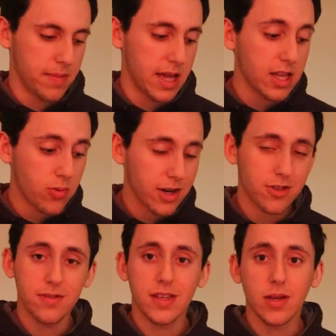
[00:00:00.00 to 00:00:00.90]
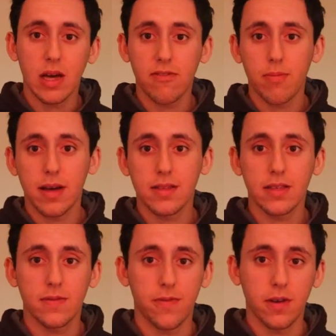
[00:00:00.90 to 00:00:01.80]
any questions that you have about
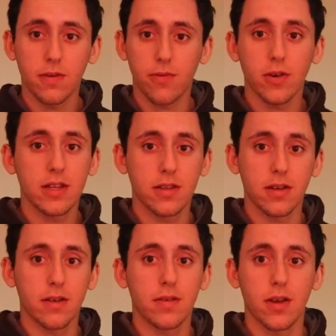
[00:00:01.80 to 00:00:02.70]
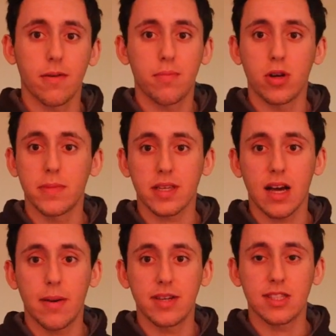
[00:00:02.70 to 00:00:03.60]
this, feel free to put them in the
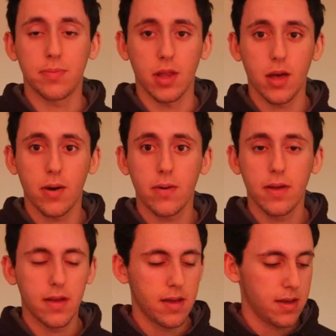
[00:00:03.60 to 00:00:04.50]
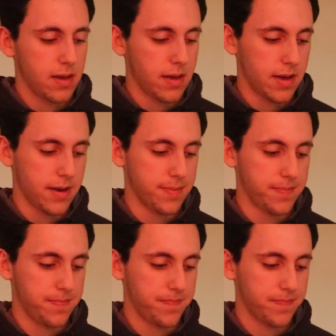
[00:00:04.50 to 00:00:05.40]
comments below.
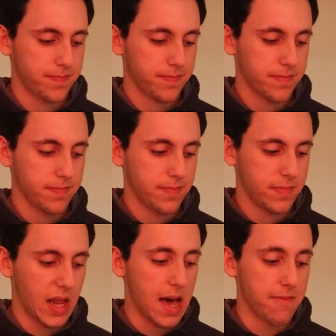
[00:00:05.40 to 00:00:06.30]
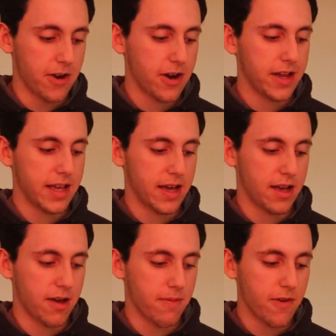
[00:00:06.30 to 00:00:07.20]
I'm
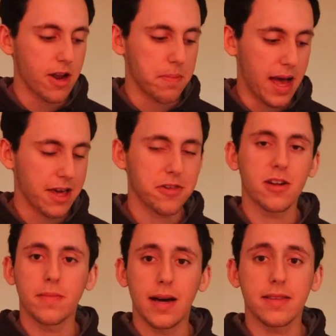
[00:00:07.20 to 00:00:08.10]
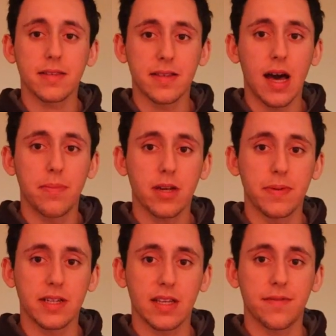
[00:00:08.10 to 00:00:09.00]
very passionate about this topic
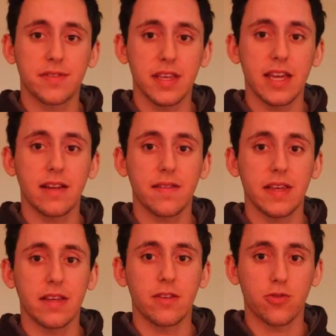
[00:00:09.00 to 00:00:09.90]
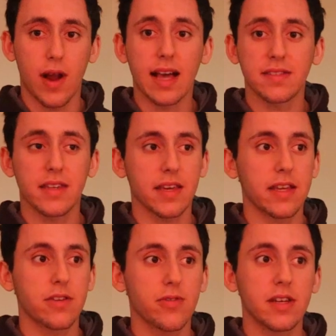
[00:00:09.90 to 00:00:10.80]
because I've seen the drastic
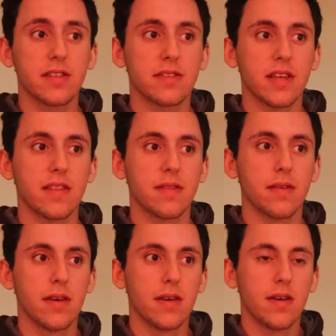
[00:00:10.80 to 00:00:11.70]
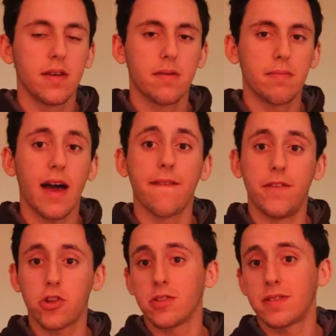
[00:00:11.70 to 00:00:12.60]
increase in my
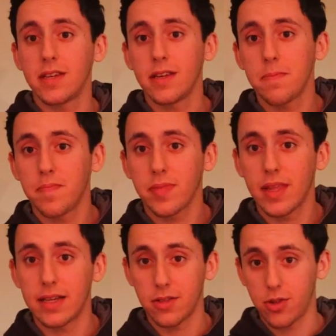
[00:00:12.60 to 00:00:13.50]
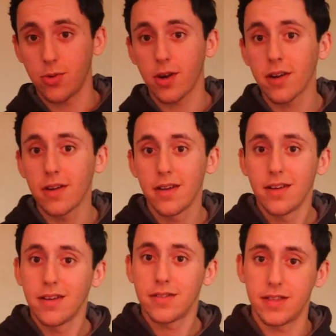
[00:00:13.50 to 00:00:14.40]
efficiency as a shooter
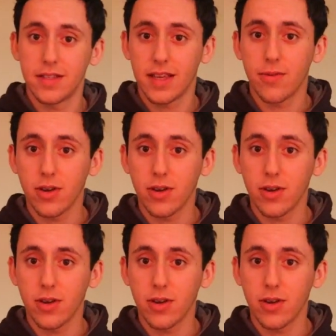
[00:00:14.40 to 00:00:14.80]
since I